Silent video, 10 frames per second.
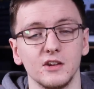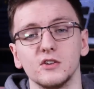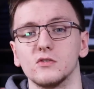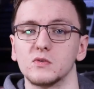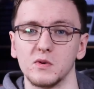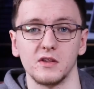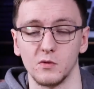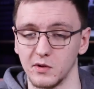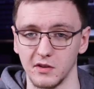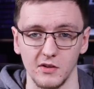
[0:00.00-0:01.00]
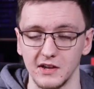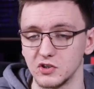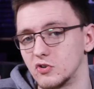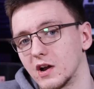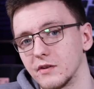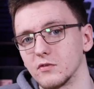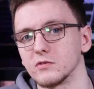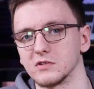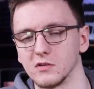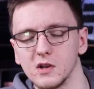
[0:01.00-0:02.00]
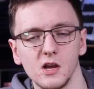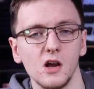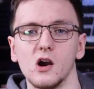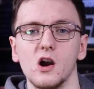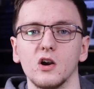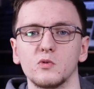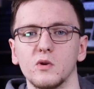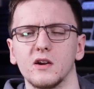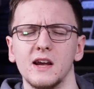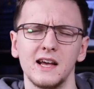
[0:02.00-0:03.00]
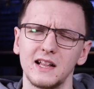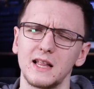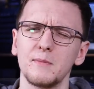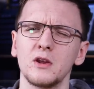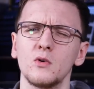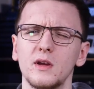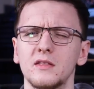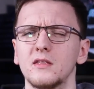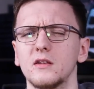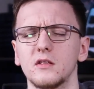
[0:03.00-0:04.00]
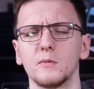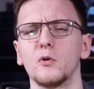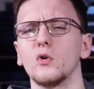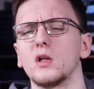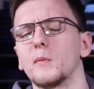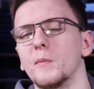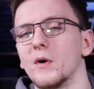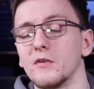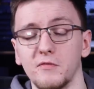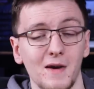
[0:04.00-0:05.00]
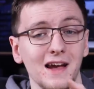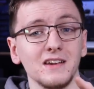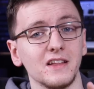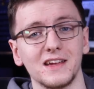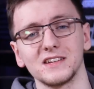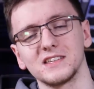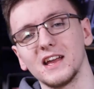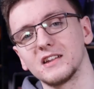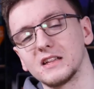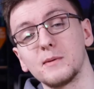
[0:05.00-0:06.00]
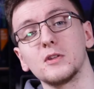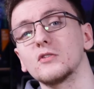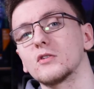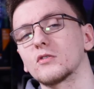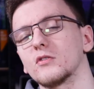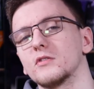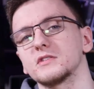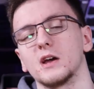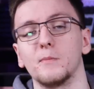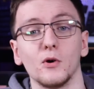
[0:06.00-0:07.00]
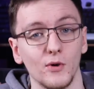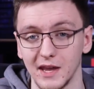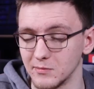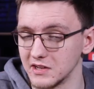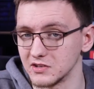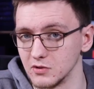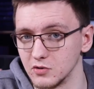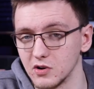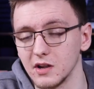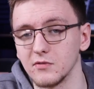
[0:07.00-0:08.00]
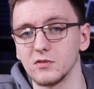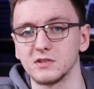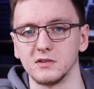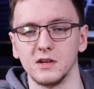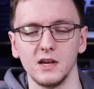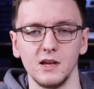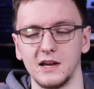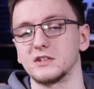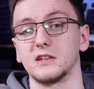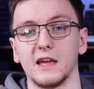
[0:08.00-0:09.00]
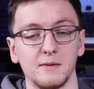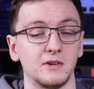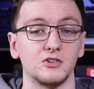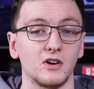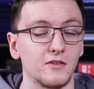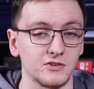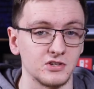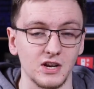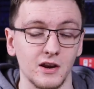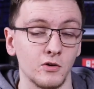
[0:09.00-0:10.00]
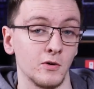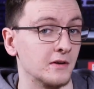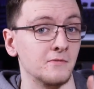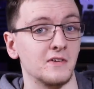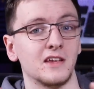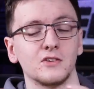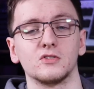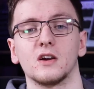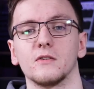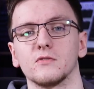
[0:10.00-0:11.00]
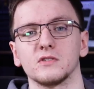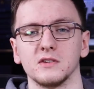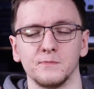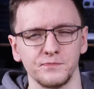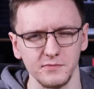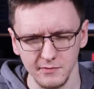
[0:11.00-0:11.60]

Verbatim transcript: issues with it, whether that's drivers or hardware. Let me know in the, the poll up above. And like I said, let me know your thoughts about AMD's new drivers and actually AMD's drivers in general, NVIDIA's drivers and